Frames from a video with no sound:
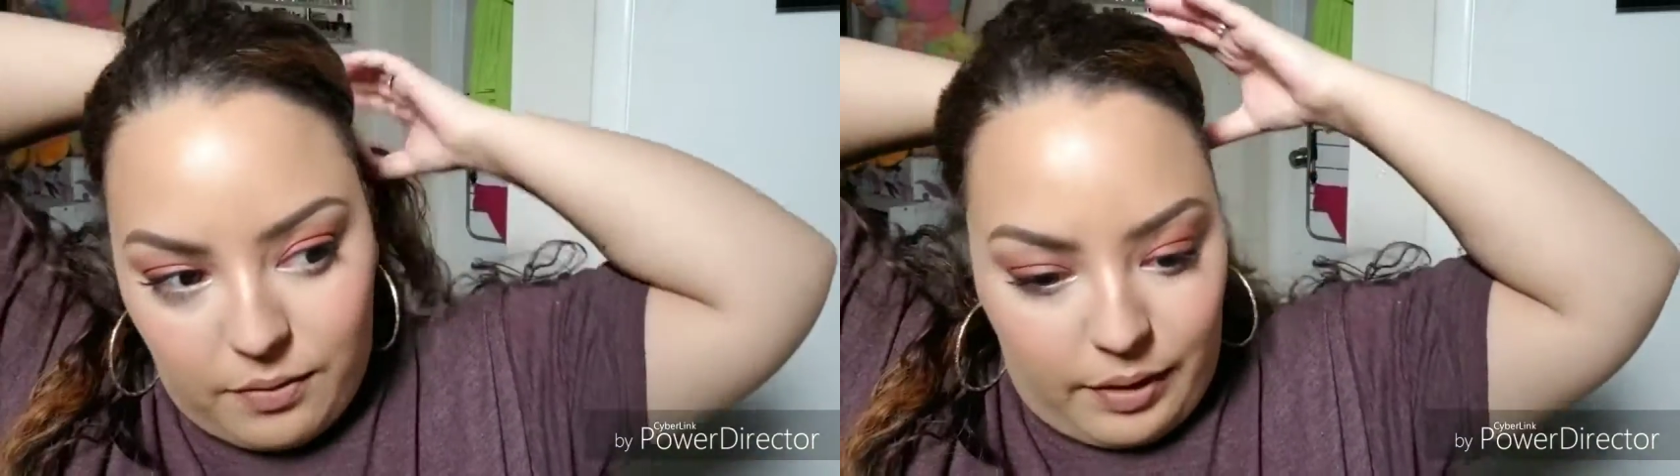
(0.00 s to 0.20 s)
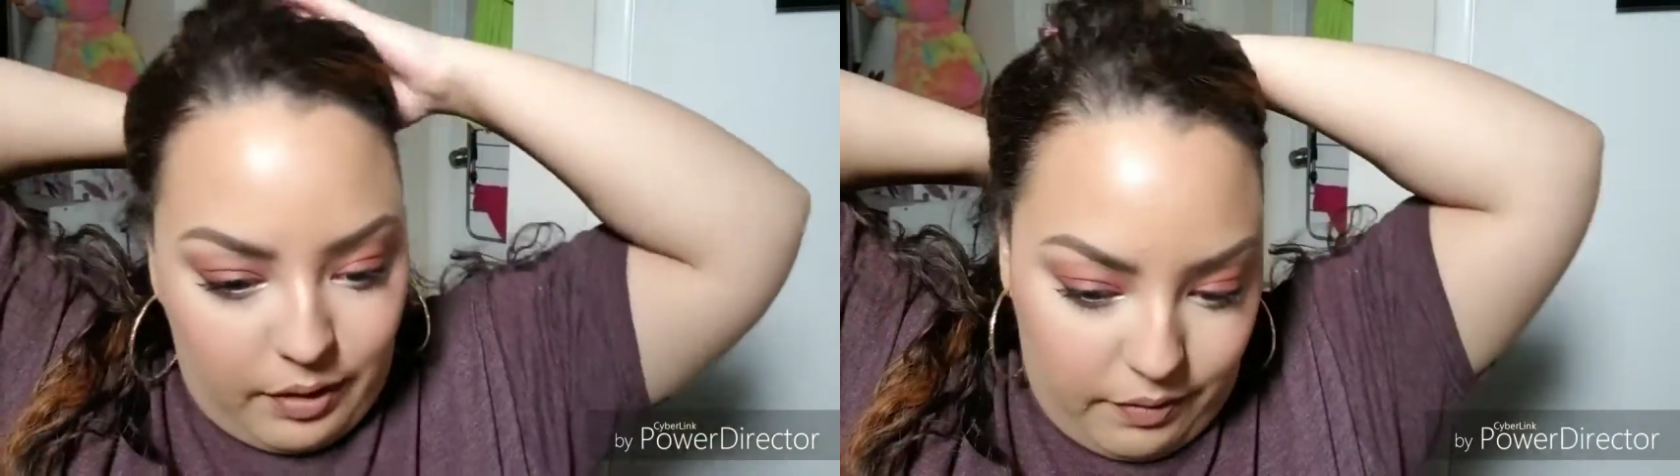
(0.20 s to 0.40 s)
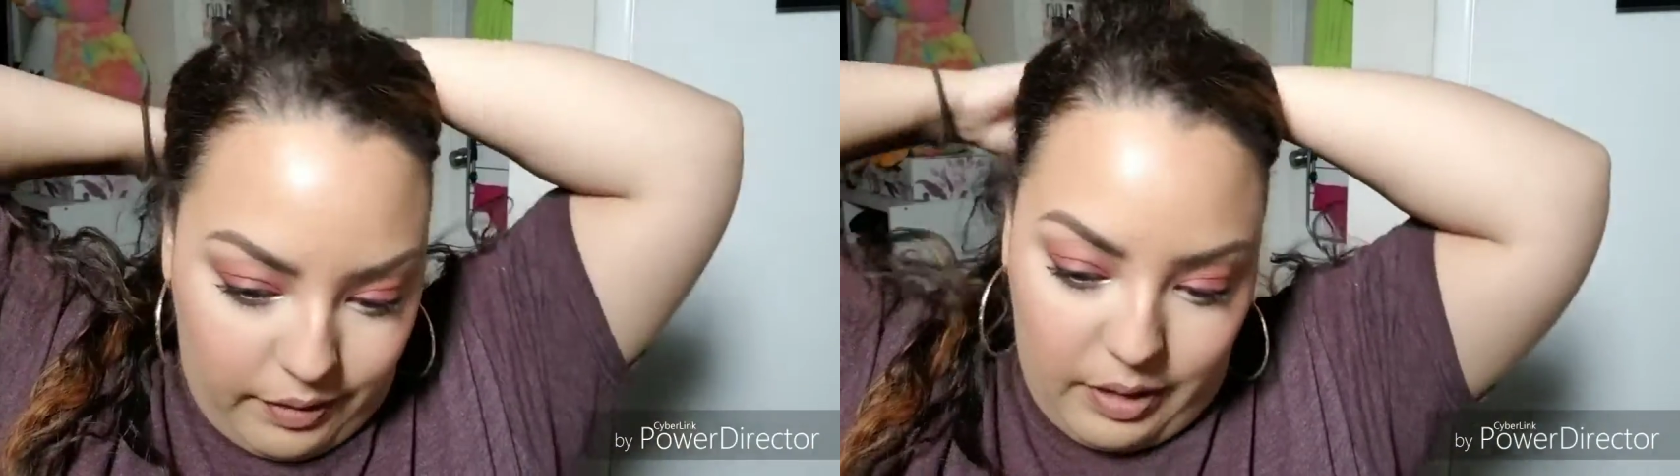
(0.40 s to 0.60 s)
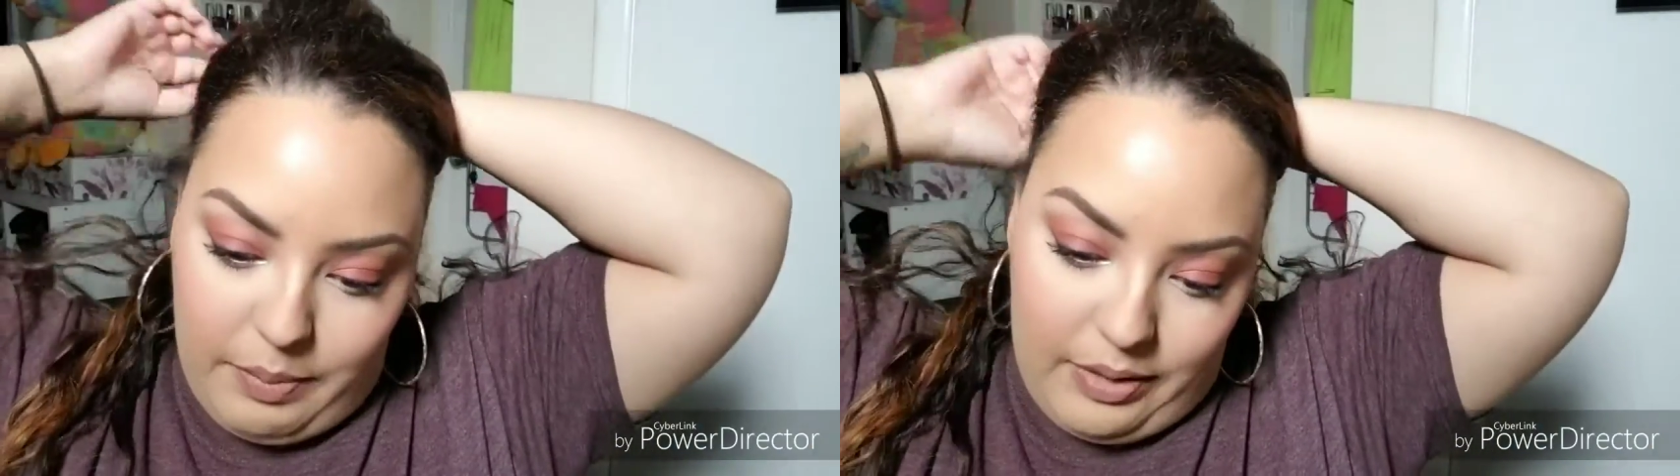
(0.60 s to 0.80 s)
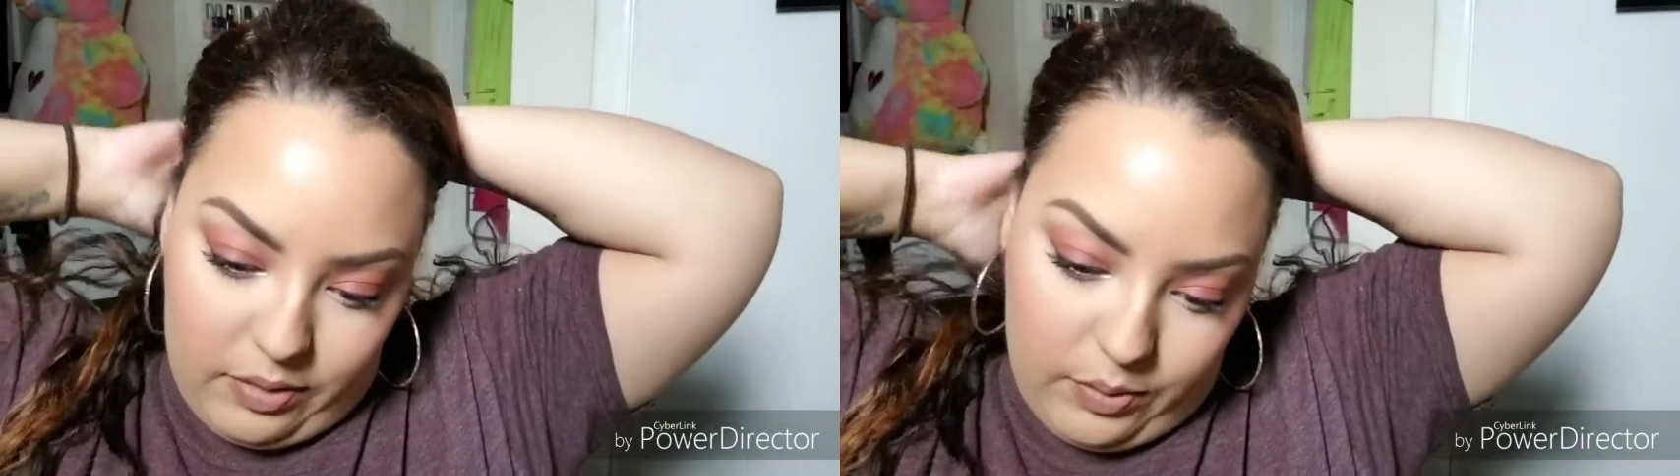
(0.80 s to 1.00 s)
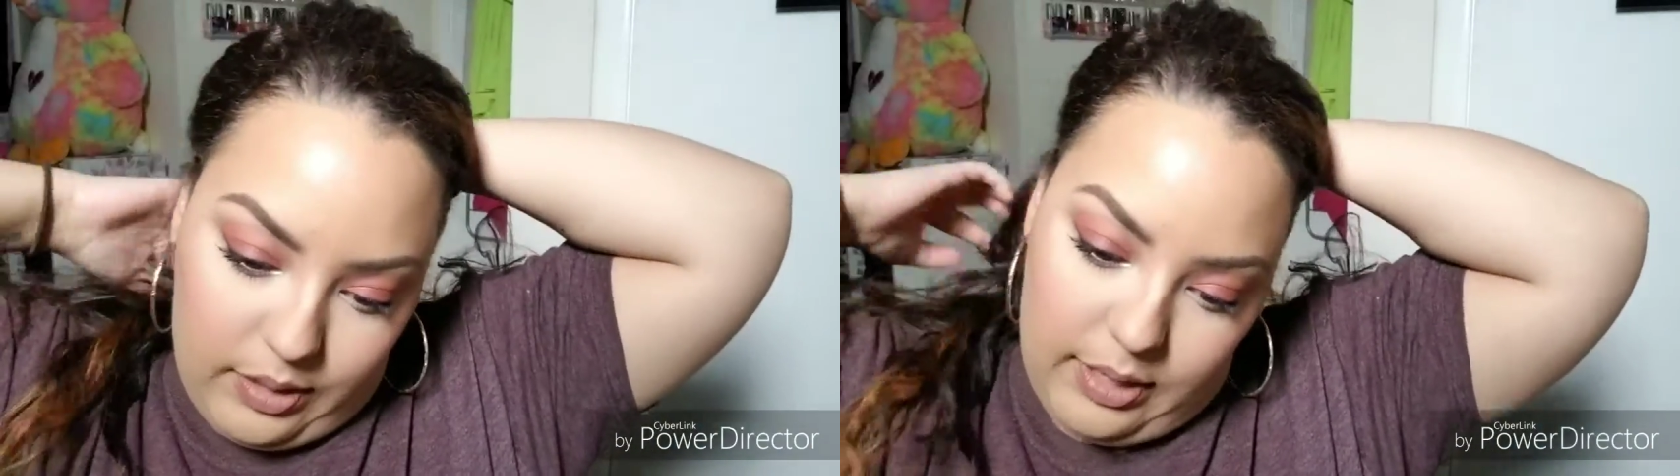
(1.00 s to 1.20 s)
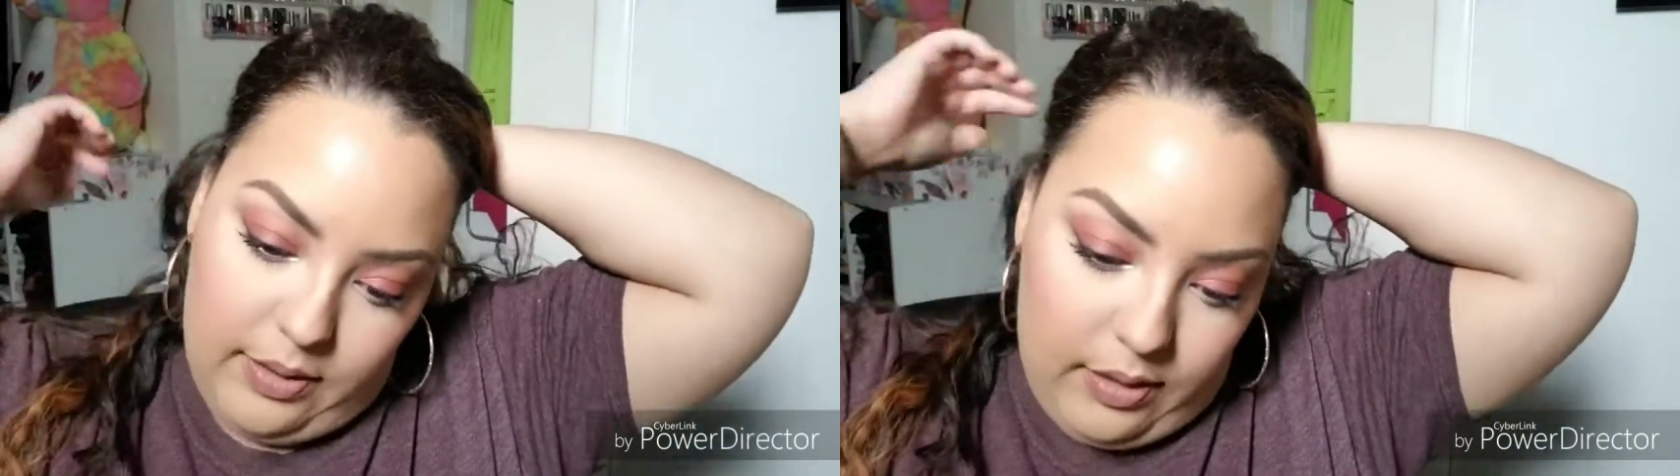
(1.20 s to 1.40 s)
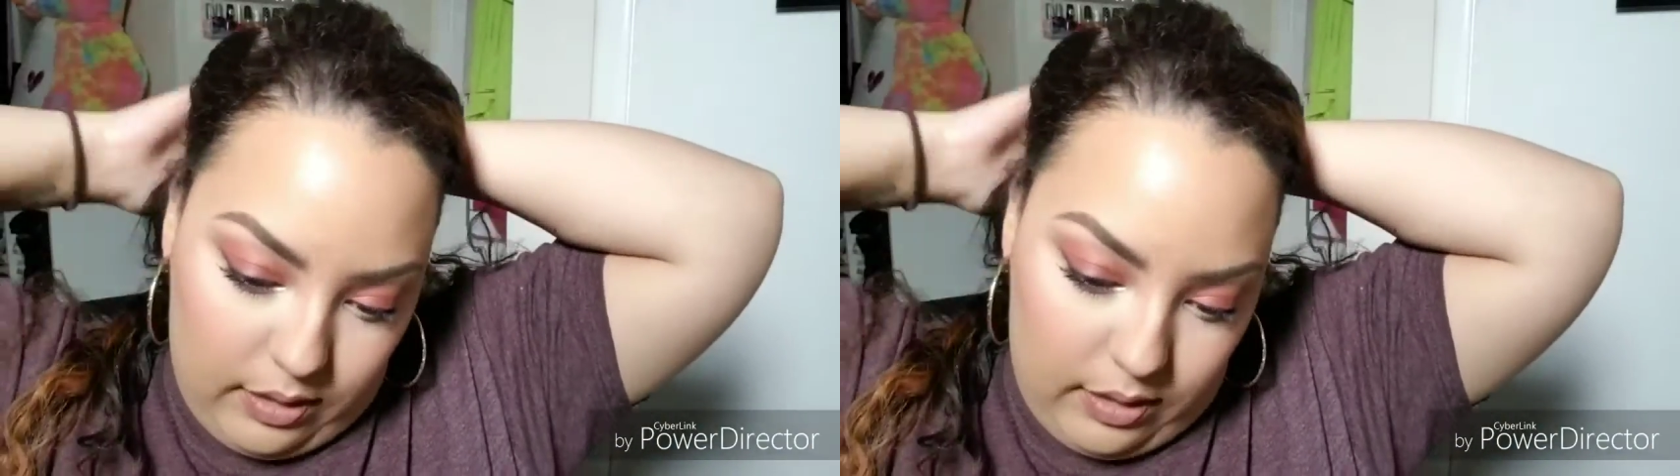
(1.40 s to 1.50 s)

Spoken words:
very, very messy with this.